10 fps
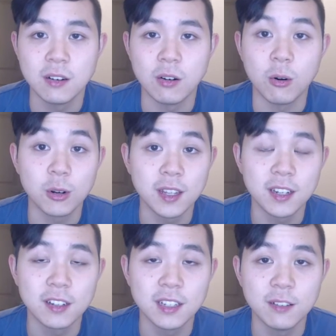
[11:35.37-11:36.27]
or they
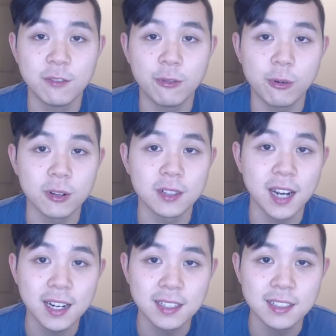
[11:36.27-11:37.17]
could give forward
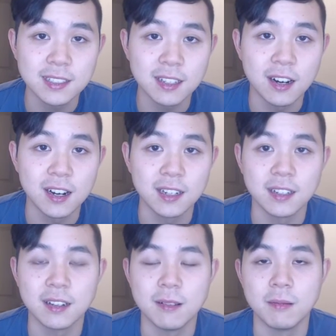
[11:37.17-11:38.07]
guidance
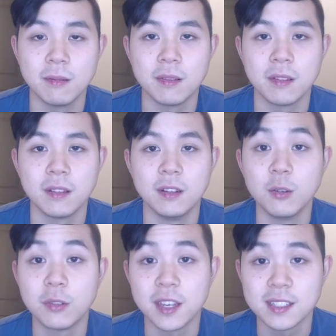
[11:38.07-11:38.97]
on
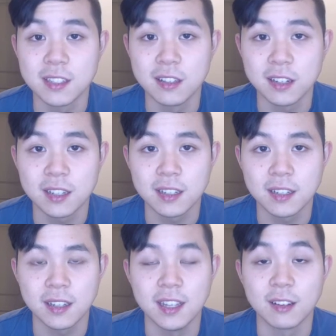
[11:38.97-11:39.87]
new things to look
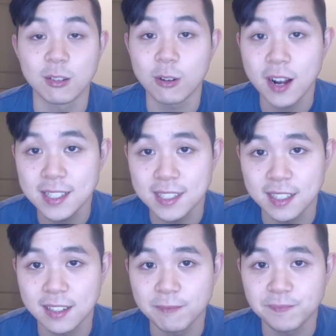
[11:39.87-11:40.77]
in the
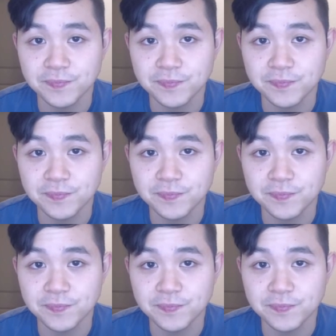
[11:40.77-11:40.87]
horizon